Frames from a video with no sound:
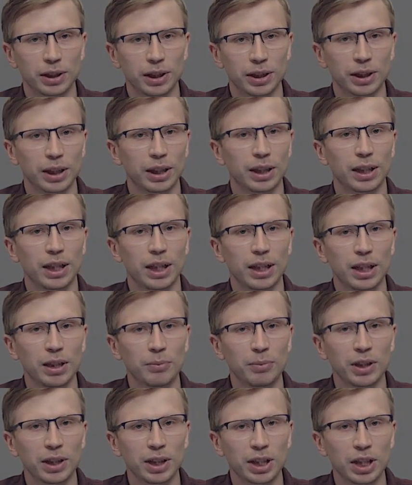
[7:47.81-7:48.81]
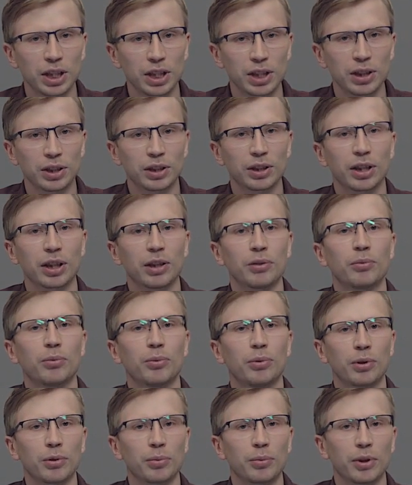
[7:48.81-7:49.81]
and any application can
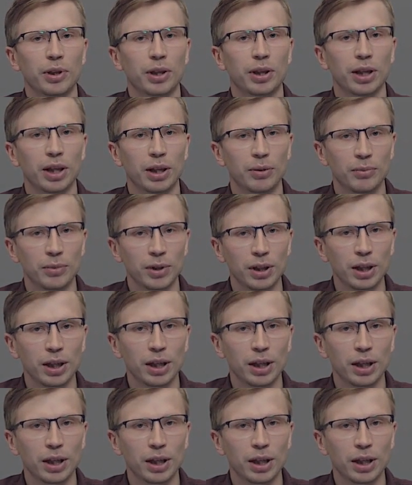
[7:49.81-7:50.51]
work with them